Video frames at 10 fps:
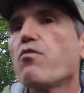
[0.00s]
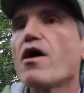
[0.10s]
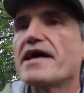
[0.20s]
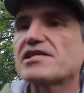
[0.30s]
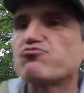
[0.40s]

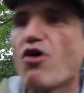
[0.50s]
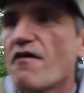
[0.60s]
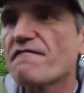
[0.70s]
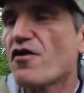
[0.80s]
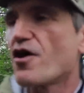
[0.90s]
Well, it's
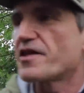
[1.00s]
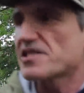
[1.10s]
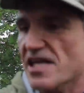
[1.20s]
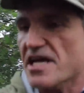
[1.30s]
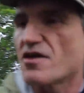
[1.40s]
wrong for the
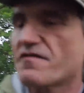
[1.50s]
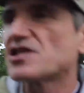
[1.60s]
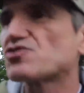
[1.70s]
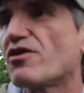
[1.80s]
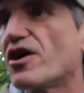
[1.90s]
state of
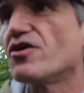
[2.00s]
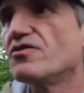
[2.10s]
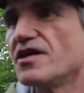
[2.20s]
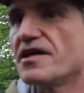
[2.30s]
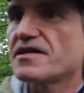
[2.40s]

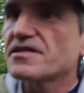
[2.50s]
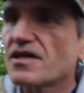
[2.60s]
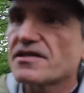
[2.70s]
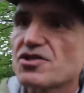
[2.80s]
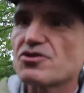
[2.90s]
Israel
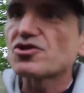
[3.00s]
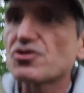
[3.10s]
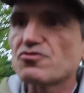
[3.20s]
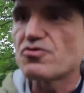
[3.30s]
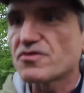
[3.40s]

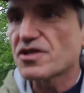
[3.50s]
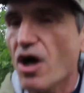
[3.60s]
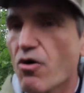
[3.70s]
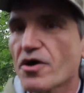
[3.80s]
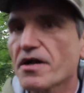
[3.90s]
to
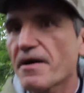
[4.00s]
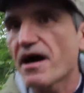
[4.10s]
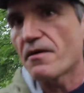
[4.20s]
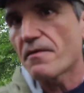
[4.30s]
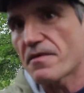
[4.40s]
go on
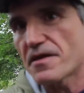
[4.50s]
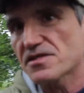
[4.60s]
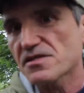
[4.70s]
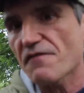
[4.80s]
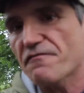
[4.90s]
about
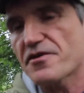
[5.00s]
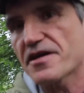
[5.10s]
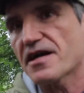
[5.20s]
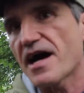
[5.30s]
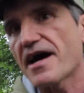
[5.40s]

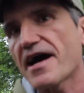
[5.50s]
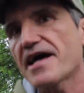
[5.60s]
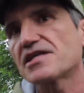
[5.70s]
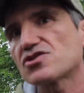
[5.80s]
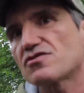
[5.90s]
suffering at
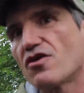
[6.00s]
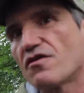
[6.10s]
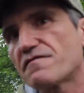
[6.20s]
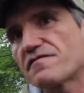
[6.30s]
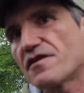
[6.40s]
hands
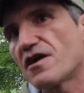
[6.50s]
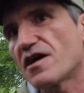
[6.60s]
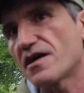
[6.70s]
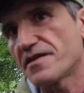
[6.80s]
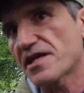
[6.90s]
of
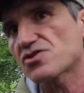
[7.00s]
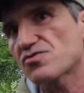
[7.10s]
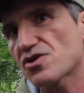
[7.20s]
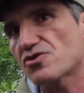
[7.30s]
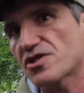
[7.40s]

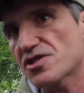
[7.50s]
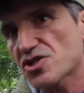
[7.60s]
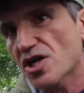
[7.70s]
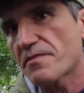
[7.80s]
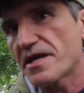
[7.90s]
National
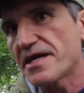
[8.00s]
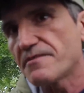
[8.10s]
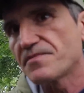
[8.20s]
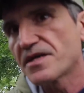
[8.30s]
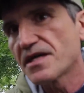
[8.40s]
Socialist Germany
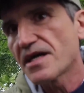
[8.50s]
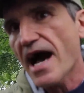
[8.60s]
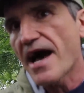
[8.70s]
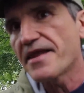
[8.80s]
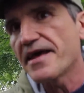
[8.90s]
and